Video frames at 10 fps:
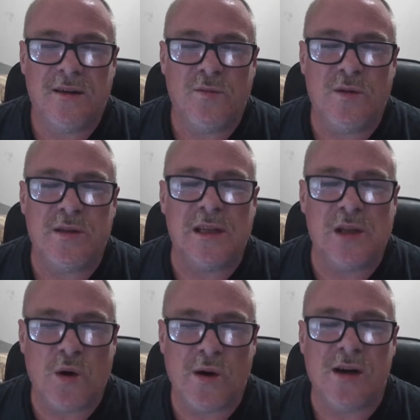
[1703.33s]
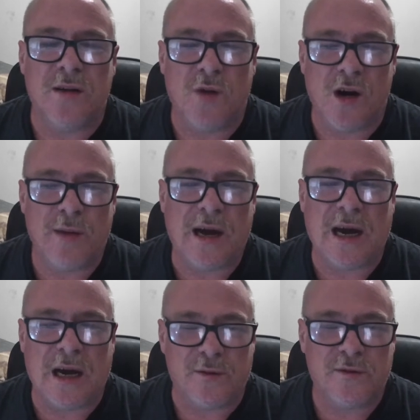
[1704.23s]
with a lawyer on my
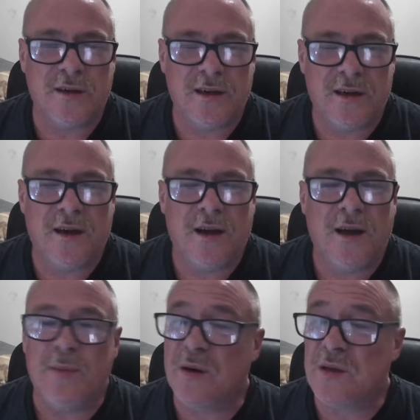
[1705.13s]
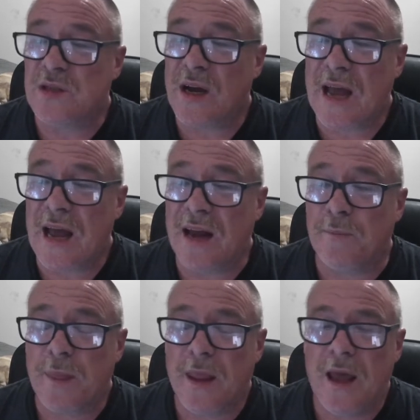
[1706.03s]
behalf, because I can't,
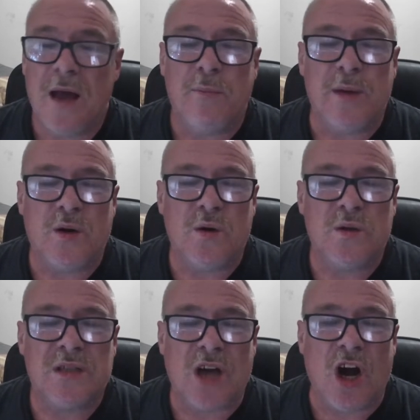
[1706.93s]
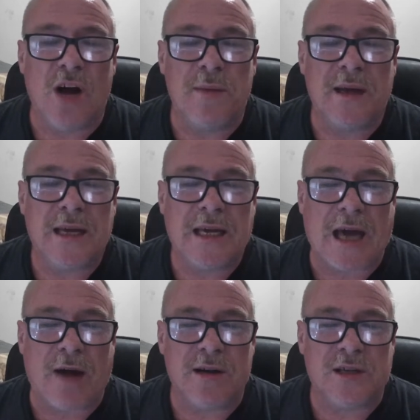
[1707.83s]
because I'm
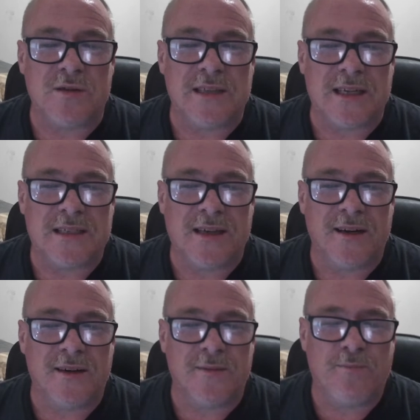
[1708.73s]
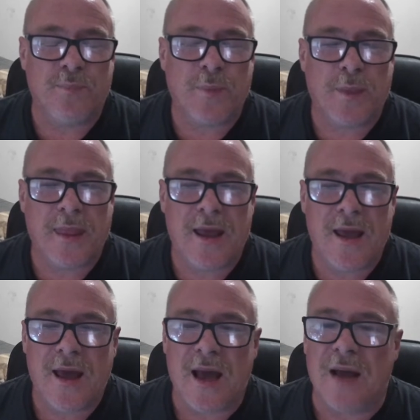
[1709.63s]
character assassinated.
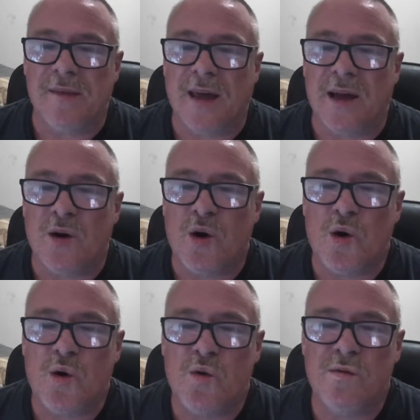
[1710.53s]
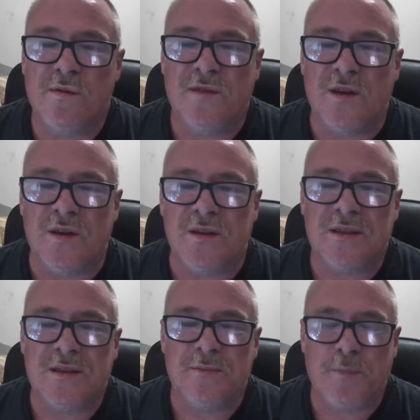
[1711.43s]
And they all
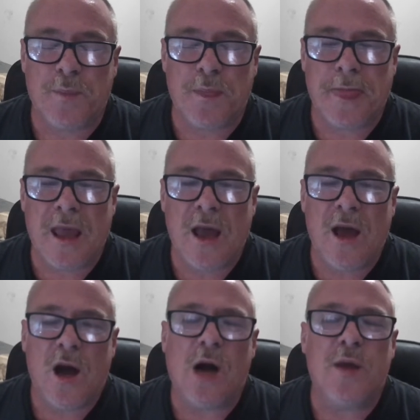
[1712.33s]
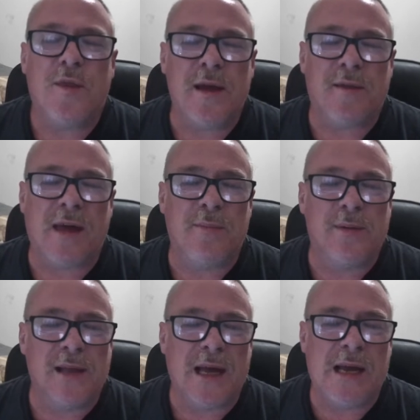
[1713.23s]
refused. I think they
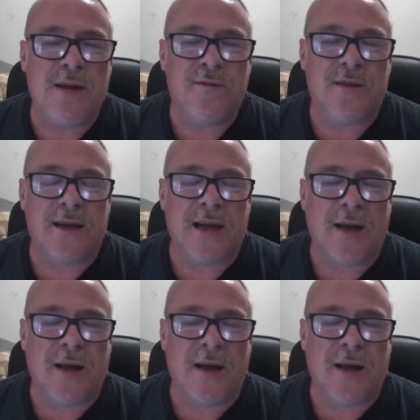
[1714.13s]
believe that